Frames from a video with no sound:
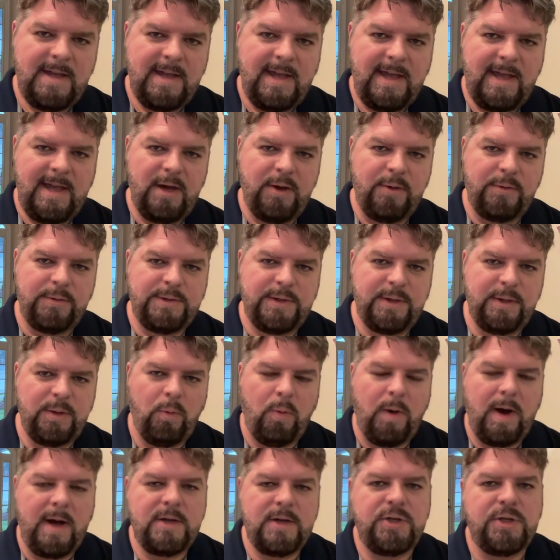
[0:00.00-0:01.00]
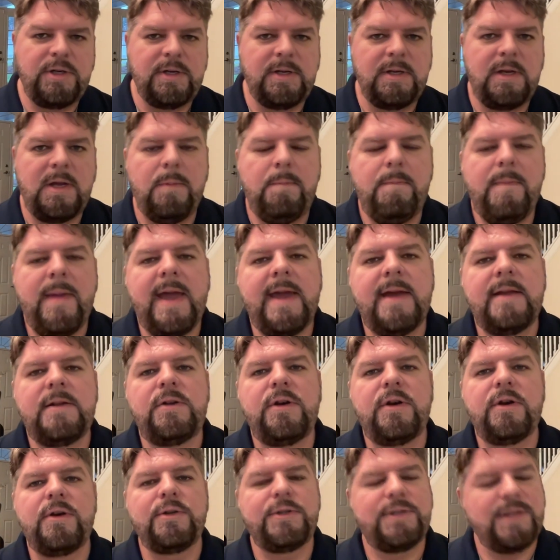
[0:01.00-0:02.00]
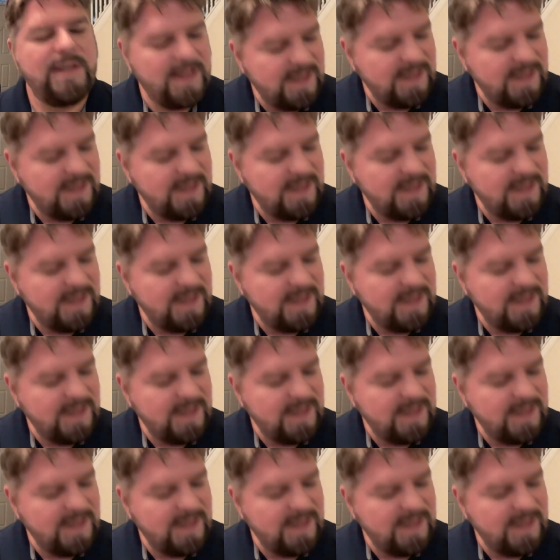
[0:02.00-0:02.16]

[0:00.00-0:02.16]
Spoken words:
hell to the Washington Commanders.